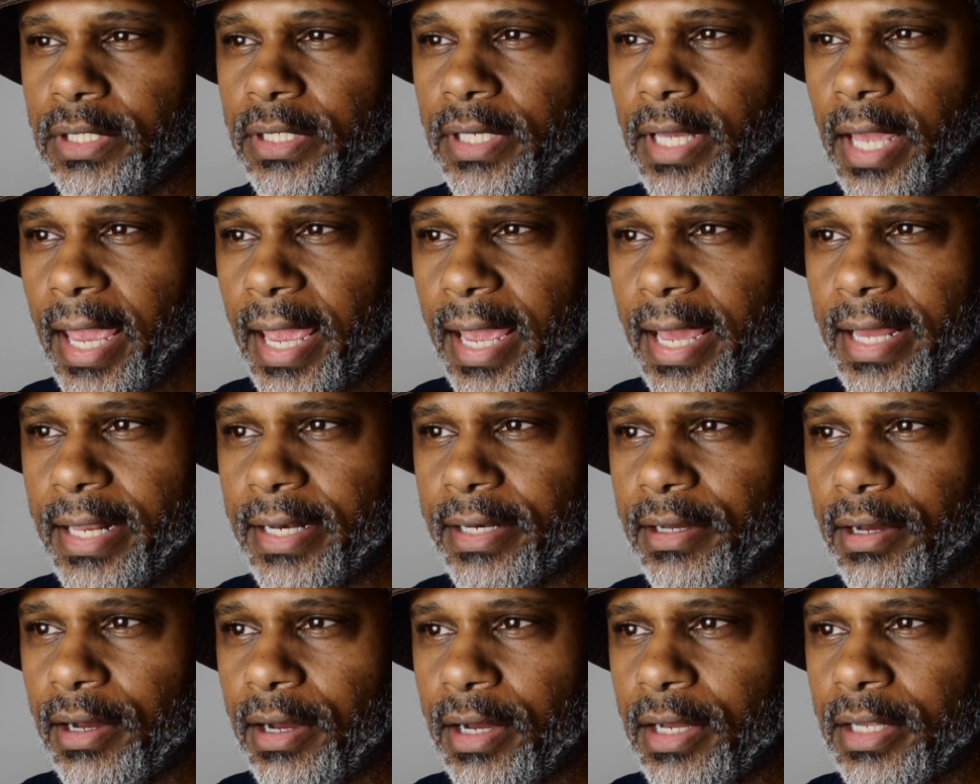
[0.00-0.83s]
and
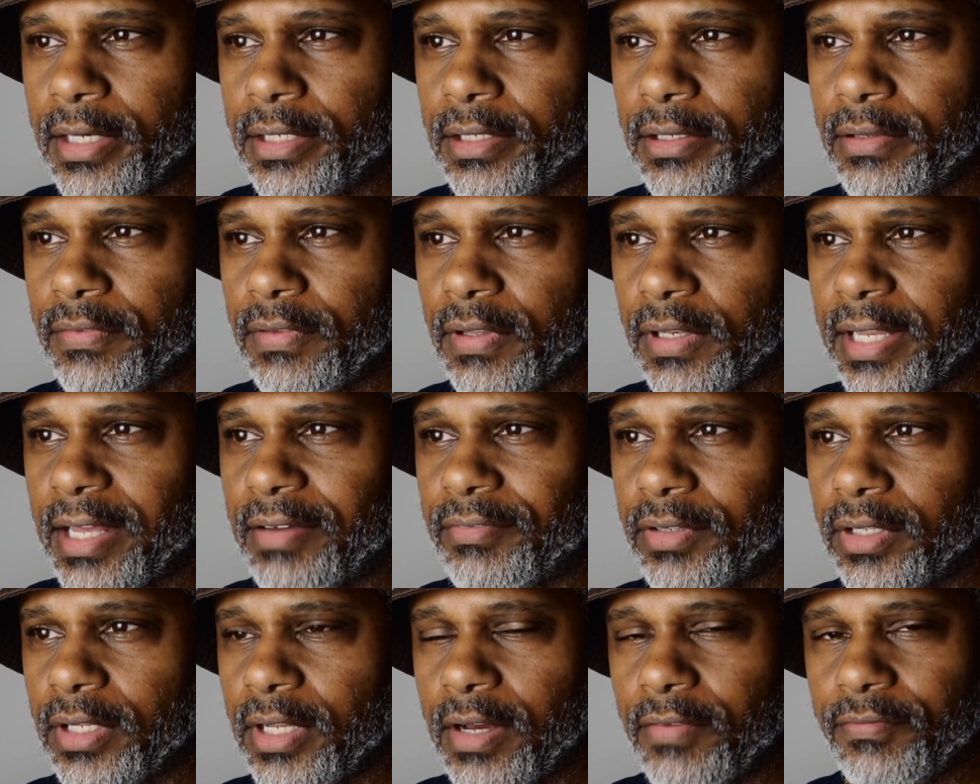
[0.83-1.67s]
on the
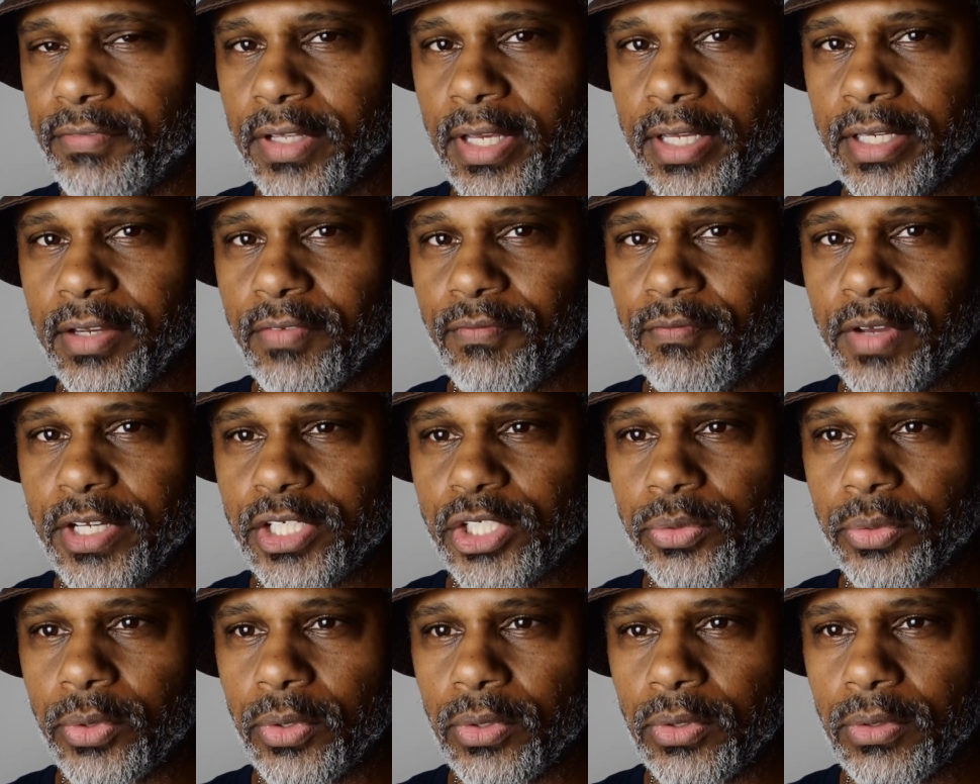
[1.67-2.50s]
level of the
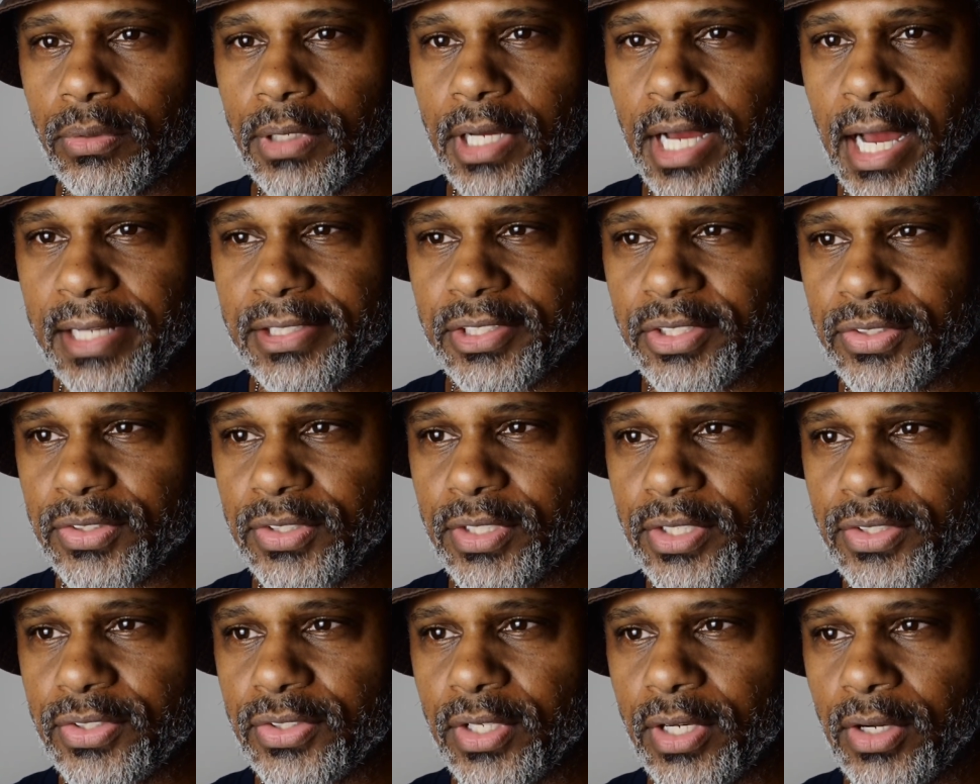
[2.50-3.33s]
individual
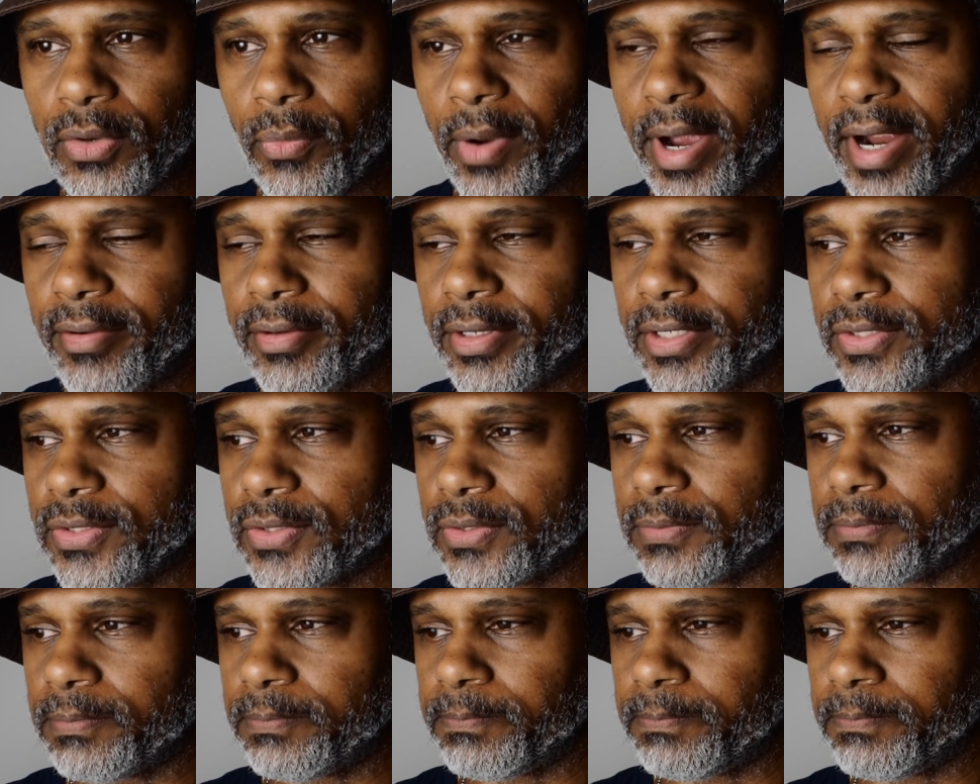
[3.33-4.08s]
consciousness and awareness.